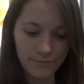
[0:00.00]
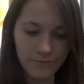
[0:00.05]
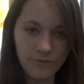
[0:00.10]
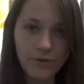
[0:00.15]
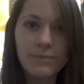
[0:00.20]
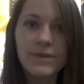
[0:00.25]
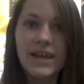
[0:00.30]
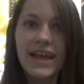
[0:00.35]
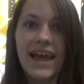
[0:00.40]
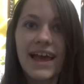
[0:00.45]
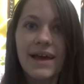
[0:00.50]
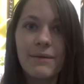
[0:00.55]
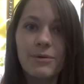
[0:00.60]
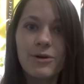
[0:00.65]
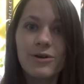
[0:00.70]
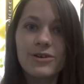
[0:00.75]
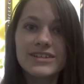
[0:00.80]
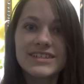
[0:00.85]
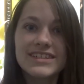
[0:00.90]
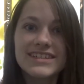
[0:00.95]
from the
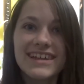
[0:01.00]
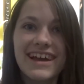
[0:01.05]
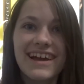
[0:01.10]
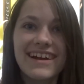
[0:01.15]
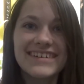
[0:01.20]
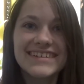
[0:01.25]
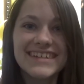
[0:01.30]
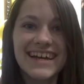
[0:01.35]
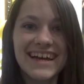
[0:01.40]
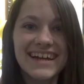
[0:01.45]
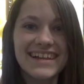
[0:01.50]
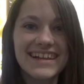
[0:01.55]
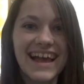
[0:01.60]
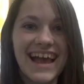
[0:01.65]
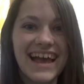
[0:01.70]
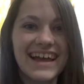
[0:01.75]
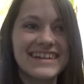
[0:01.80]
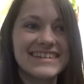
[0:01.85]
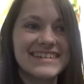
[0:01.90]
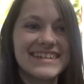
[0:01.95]
airport to the hotel,
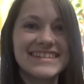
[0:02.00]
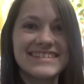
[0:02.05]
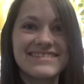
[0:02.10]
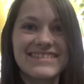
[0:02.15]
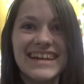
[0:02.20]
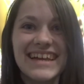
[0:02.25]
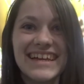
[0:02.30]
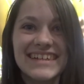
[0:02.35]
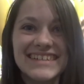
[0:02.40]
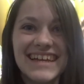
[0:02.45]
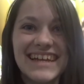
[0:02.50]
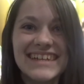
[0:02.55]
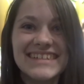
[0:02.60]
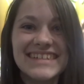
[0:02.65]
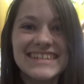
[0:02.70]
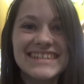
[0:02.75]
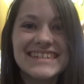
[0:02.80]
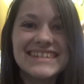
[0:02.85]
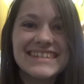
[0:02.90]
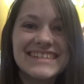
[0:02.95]
and it's really
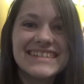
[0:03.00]
exciting.